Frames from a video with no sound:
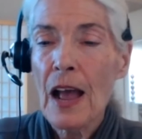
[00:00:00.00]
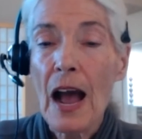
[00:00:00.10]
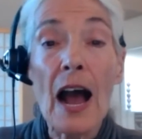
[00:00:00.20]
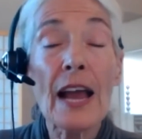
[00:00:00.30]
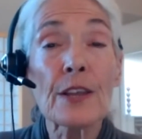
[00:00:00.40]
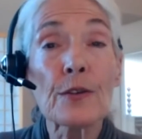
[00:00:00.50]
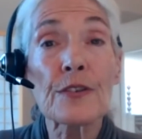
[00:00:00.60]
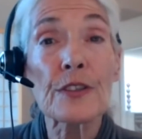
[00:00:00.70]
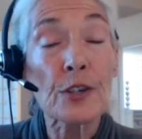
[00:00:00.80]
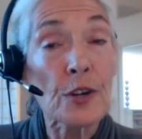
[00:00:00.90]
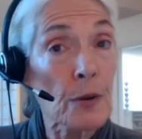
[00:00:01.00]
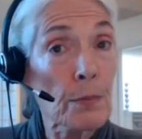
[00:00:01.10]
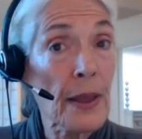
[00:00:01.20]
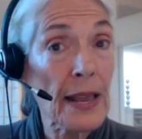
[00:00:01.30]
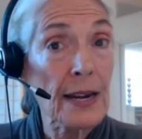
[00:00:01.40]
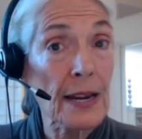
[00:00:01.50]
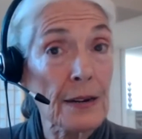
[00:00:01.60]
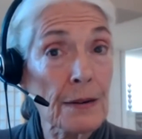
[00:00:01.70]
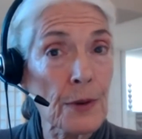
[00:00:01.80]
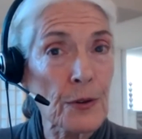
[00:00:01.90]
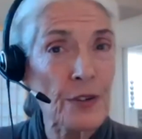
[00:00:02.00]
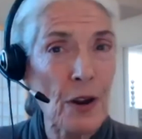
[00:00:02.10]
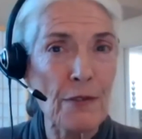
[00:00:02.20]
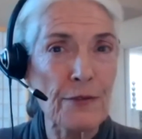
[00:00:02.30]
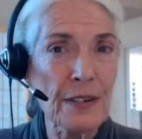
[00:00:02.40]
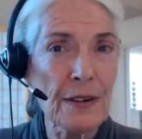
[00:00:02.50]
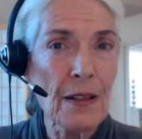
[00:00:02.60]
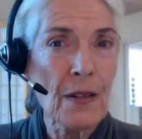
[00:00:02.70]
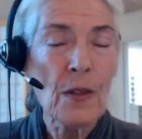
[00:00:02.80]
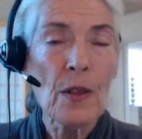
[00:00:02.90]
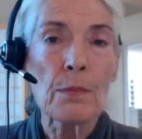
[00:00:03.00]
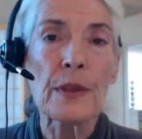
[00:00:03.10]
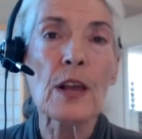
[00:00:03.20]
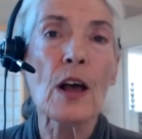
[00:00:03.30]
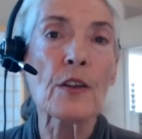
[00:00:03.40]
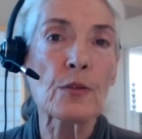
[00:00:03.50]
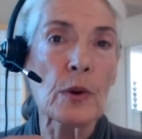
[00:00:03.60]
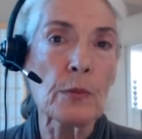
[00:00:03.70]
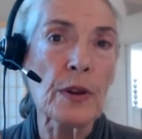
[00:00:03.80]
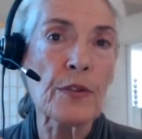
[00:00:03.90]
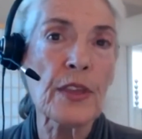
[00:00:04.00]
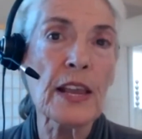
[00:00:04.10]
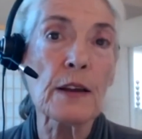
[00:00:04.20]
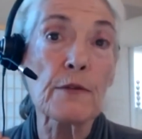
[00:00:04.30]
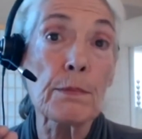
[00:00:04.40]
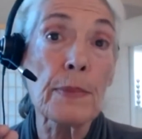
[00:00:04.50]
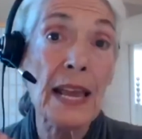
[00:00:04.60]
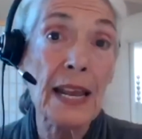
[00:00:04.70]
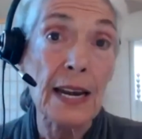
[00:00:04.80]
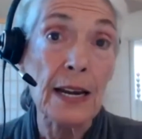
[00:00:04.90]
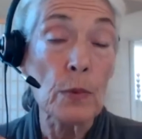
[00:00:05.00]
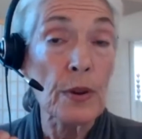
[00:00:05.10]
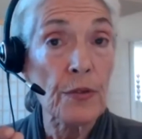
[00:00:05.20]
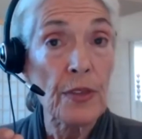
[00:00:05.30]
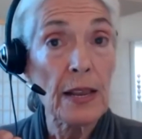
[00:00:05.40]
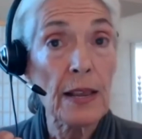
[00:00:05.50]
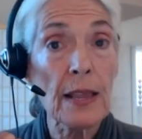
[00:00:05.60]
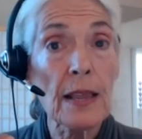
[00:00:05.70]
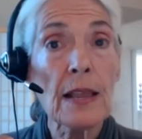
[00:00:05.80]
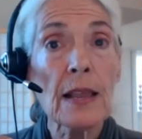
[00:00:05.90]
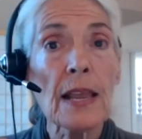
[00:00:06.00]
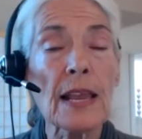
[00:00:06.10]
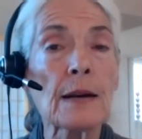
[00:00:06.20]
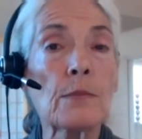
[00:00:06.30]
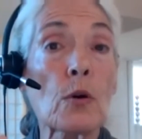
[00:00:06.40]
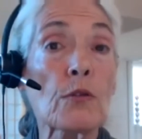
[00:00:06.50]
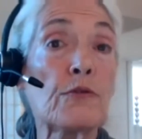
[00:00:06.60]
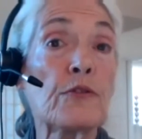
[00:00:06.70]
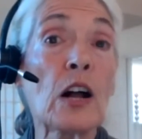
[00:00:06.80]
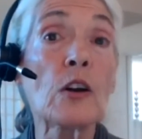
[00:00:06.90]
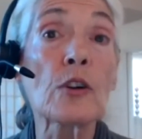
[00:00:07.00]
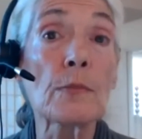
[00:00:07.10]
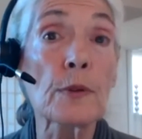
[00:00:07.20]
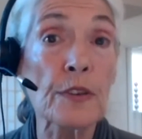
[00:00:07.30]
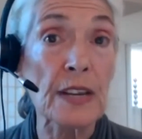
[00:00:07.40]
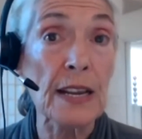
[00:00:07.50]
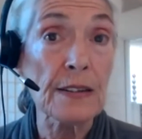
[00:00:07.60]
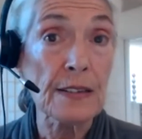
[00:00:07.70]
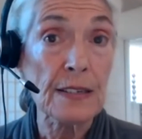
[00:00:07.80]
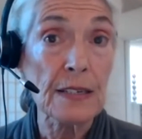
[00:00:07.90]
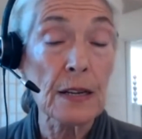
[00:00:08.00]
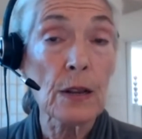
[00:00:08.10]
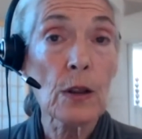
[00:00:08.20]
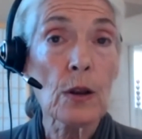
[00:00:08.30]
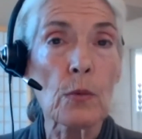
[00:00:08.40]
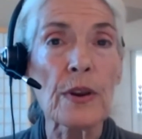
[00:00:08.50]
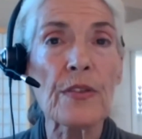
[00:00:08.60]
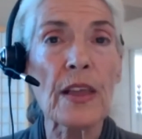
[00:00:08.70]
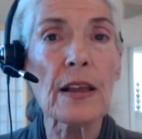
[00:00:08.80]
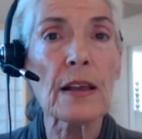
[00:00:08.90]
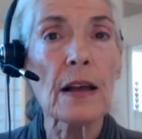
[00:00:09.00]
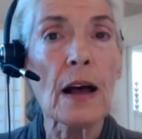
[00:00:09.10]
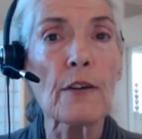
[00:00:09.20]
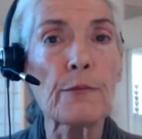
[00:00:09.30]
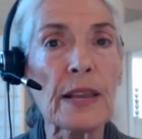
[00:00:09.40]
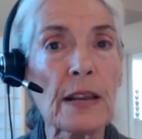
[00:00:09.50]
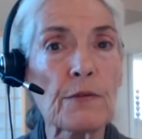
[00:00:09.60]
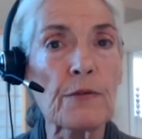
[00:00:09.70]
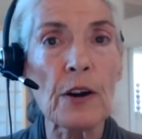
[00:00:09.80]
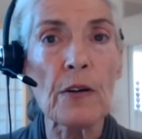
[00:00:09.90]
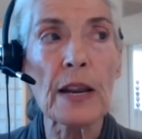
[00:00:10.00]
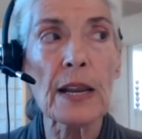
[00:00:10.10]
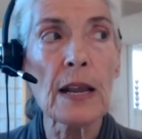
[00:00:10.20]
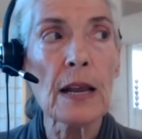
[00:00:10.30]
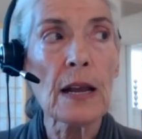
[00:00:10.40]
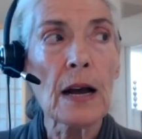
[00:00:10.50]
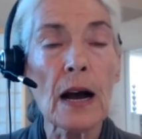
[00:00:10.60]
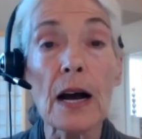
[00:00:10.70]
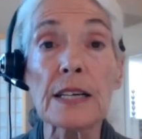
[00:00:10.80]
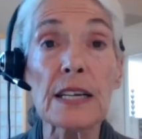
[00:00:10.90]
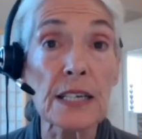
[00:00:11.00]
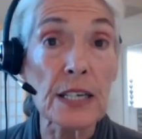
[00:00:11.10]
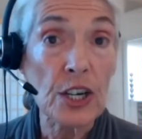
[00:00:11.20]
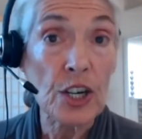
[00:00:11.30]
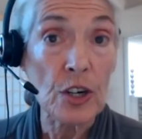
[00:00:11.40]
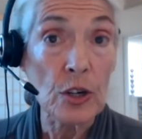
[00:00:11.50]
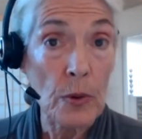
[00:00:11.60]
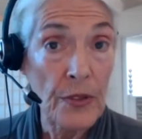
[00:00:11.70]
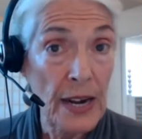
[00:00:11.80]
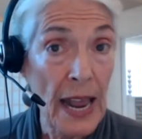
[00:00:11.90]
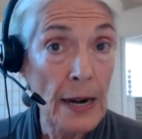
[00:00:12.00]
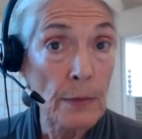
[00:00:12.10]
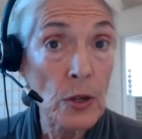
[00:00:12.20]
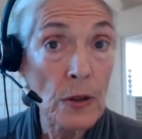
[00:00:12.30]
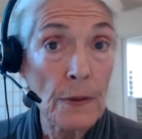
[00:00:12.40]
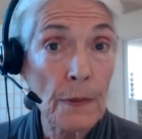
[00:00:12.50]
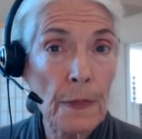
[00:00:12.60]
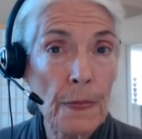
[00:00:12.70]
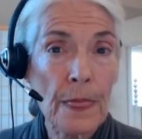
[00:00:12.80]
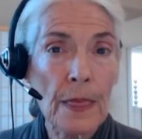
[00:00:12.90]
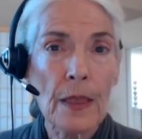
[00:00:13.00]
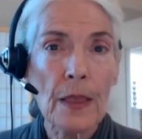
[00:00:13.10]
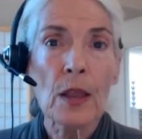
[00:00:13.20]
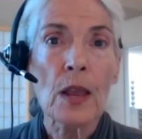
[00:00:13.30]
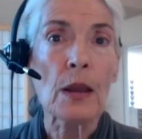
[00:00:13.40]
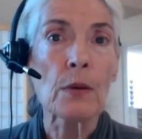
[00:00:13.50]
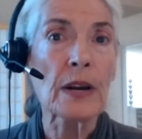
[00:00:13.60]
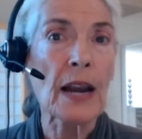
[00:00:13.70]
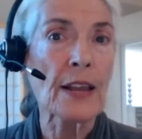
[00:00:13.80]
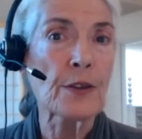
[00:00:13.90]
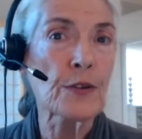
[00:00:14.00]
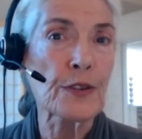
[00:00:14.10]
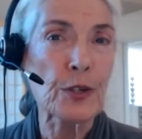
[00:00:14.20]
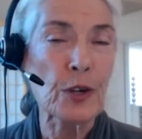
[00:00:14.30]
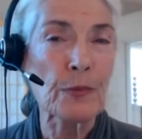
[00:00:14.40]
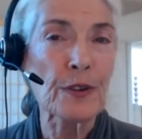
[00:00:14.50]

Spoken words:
I use the term petting most often because when we think of petting, we think in a more vulnerable sense. We think of being very unconditional with an animal. And when I use the term